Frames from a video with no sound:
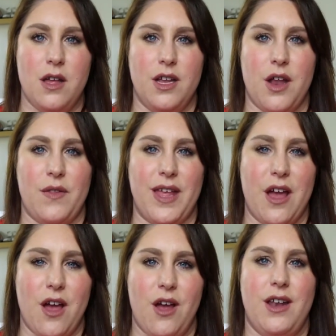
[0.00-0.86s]
you know, the
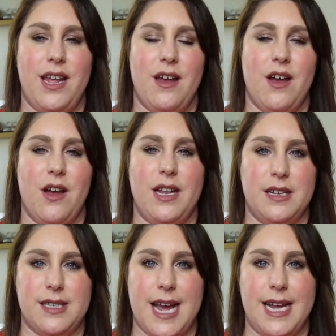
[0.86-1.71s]
early,
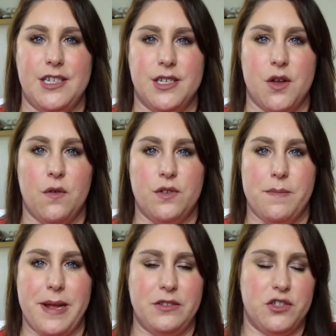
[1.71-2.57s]
early stages of
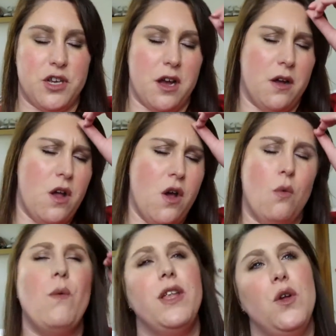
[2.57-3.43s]
dementia
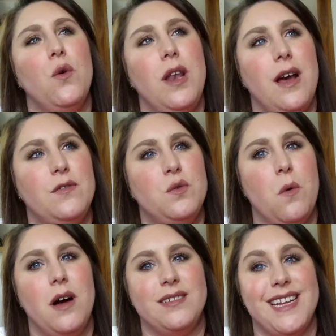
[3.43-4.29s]
when your loved
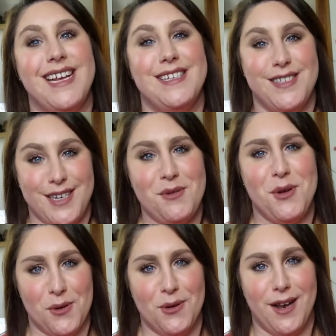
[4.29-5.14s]
one is
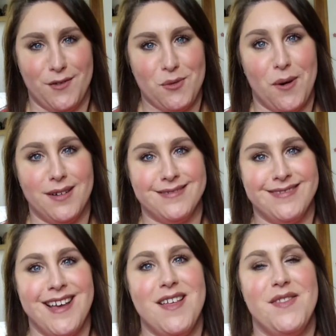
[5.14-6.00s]
still your loved
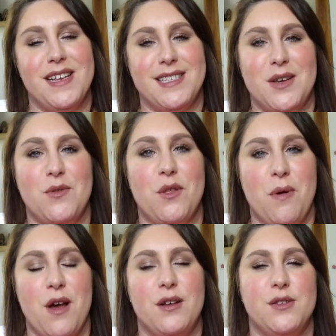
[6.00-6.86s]
one, they're still the
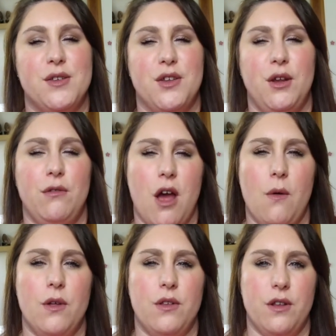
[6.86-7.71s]
person you
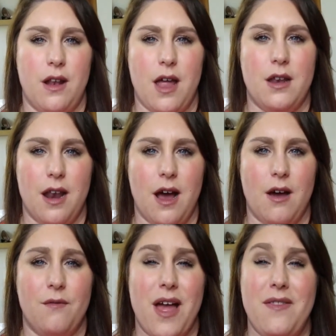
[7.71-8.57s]
know and, and
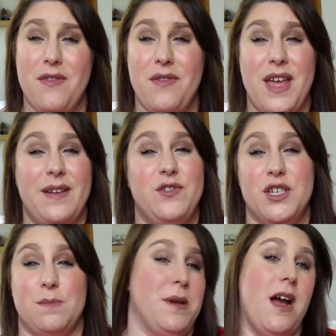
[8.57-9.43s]
love, and they've
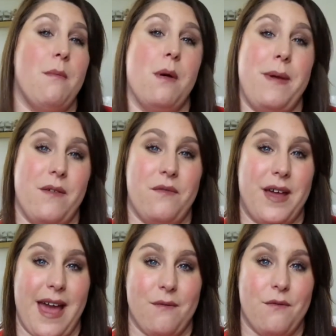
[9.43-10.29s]
just become a bit
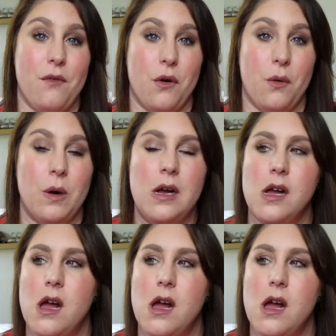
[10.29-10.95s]
forgetful